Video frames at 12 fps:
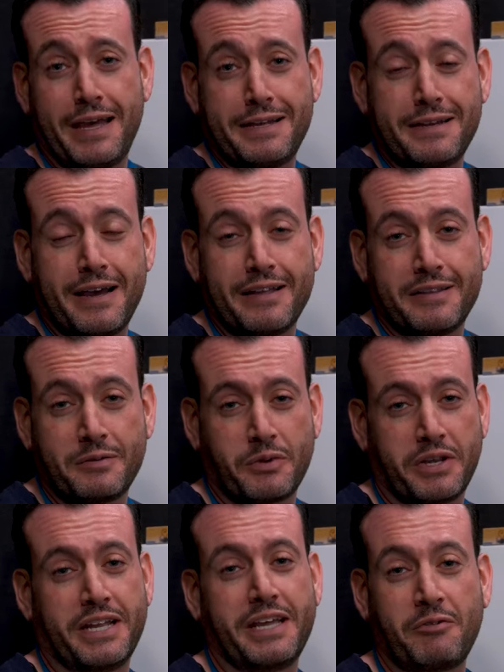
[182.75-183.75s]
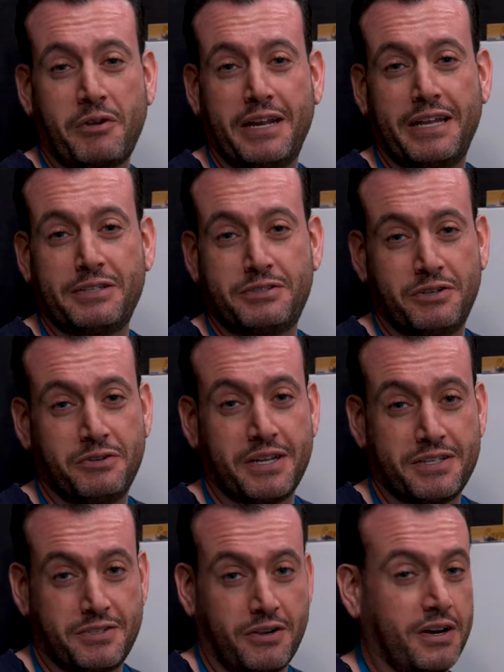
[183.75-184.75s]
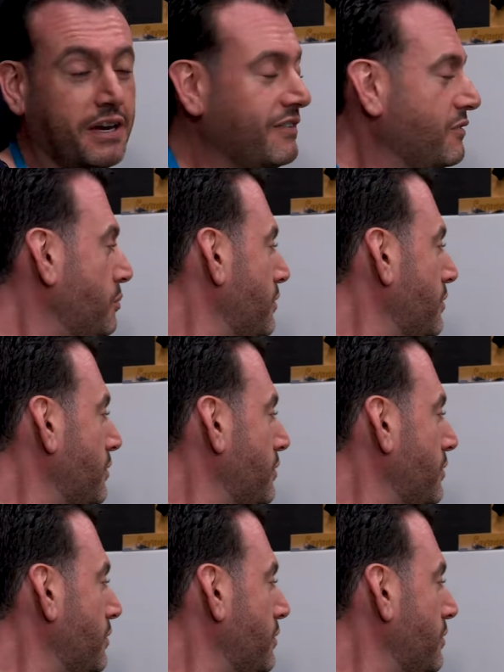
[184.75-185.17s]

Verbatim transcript: and I think we're gonna get ready to get started. I've